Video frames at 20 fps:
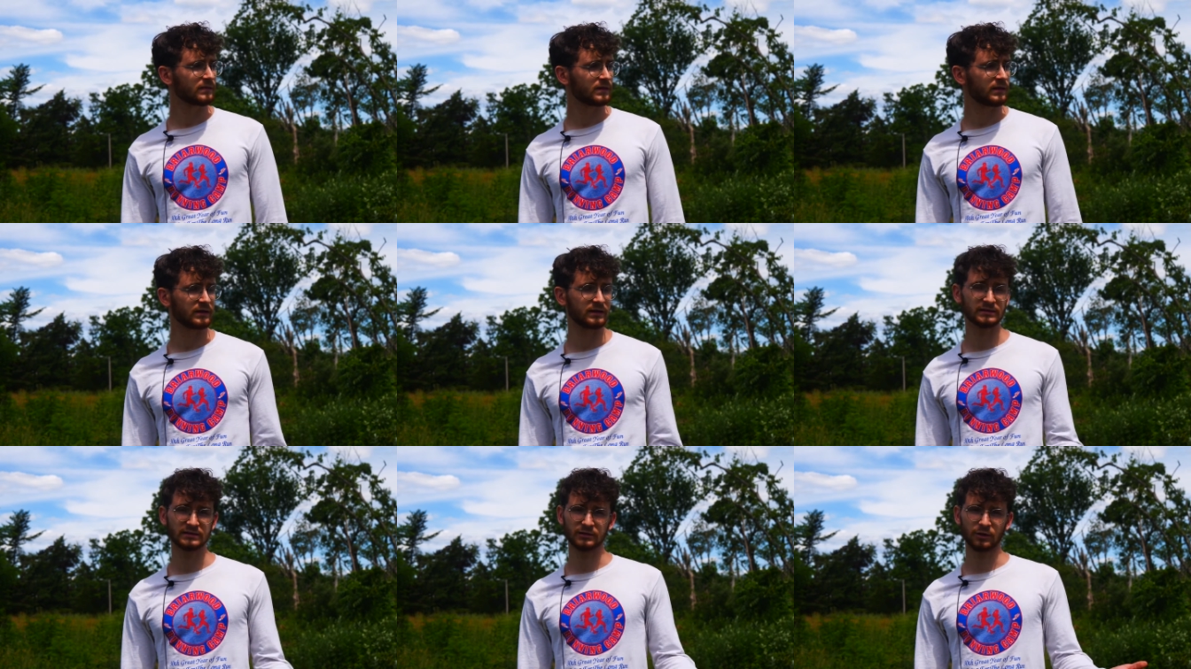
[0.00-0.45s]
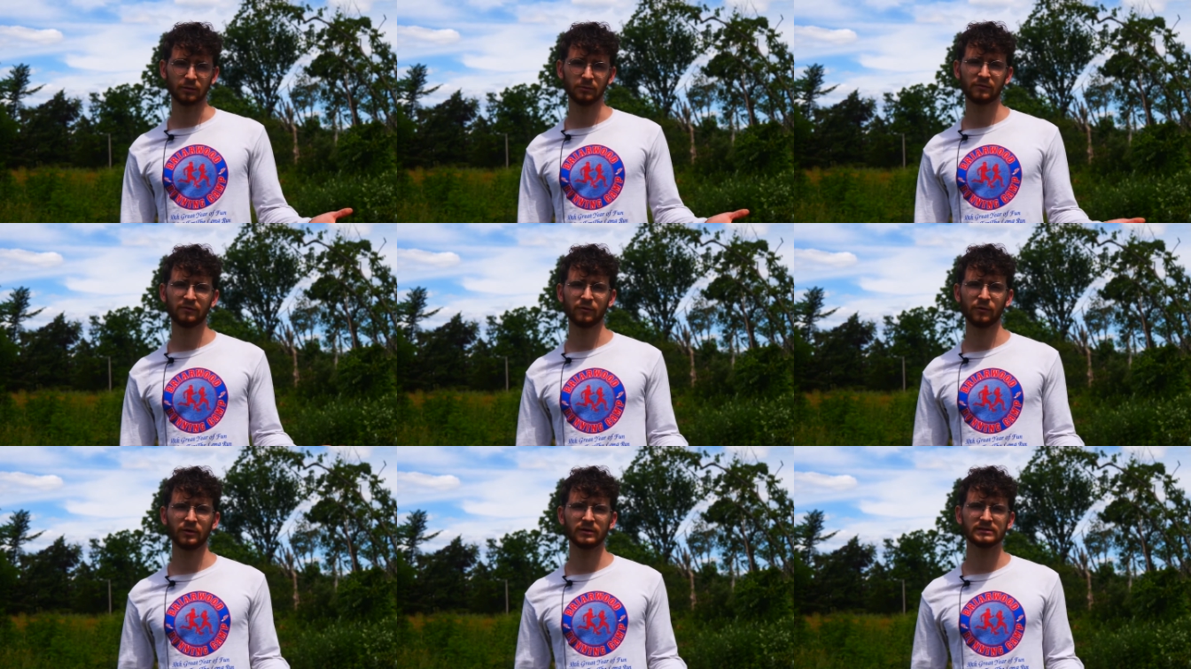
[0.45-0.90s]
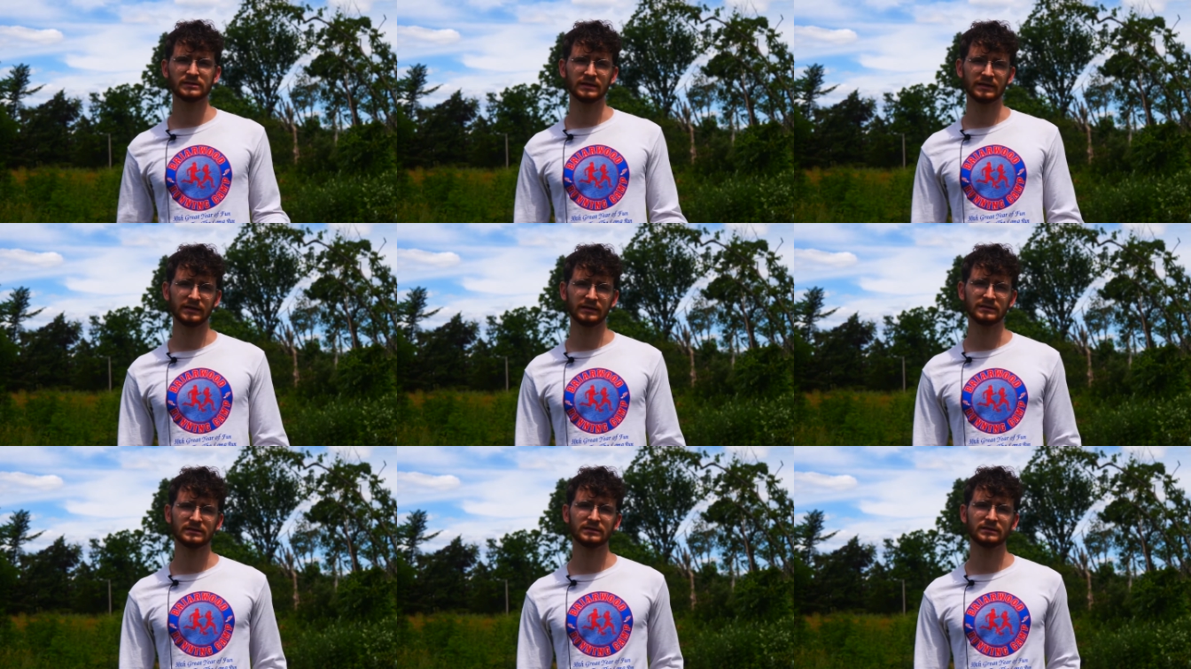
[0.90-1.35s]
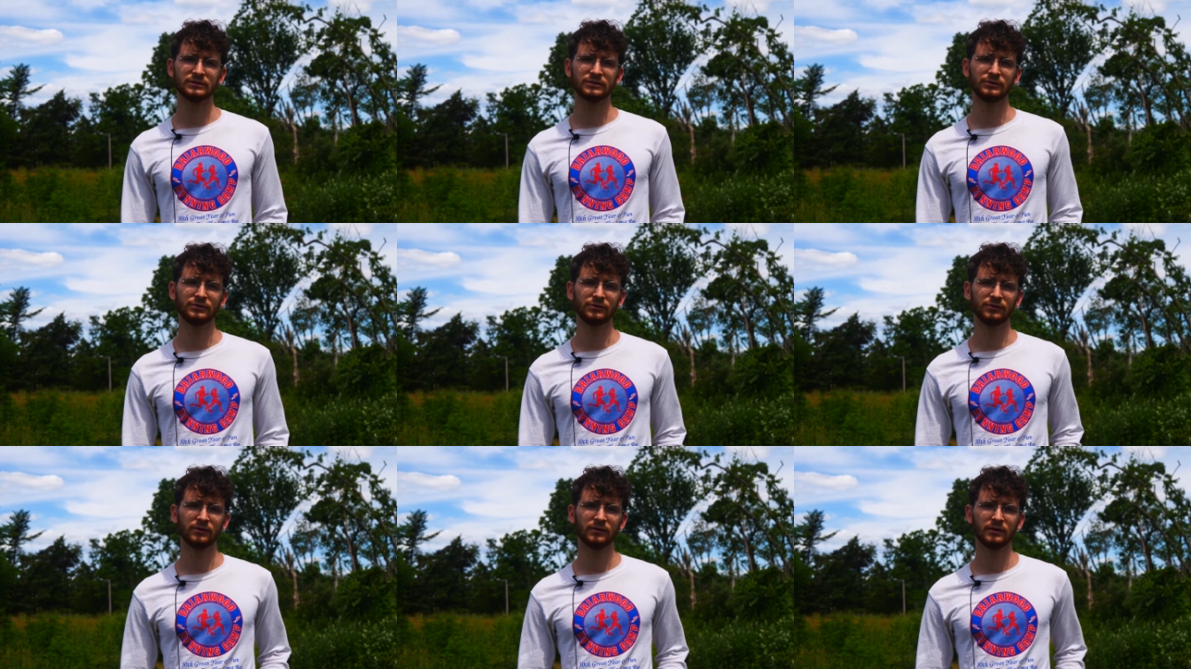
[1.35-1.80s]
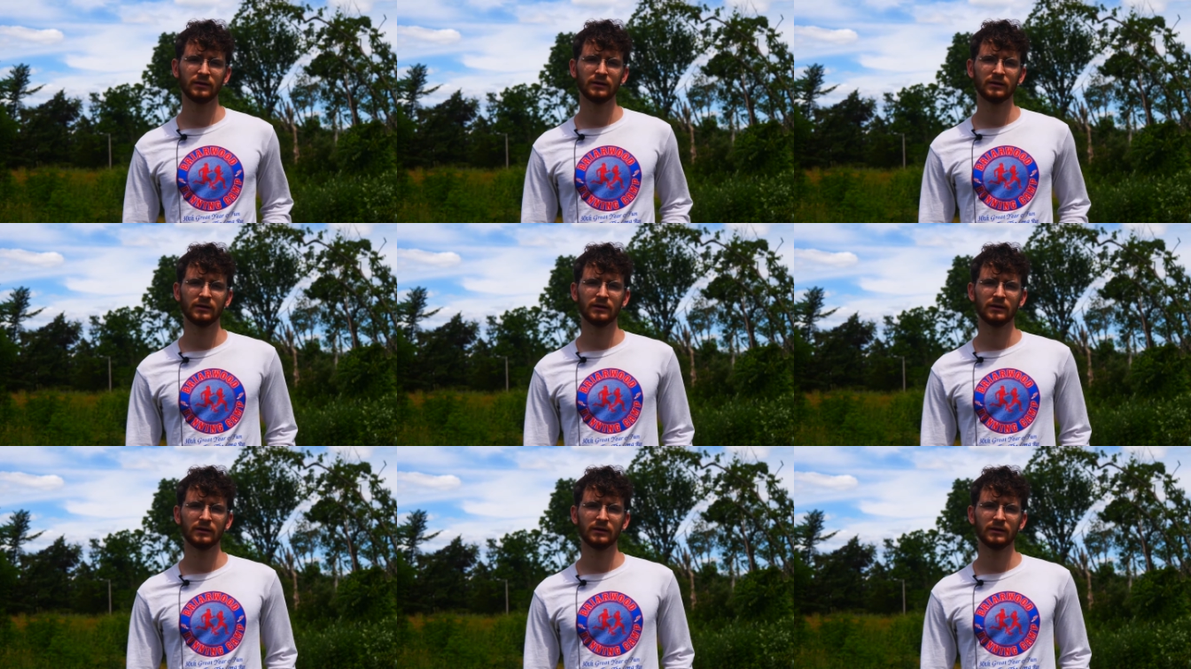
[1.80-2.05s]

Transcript: the disturbed forest is to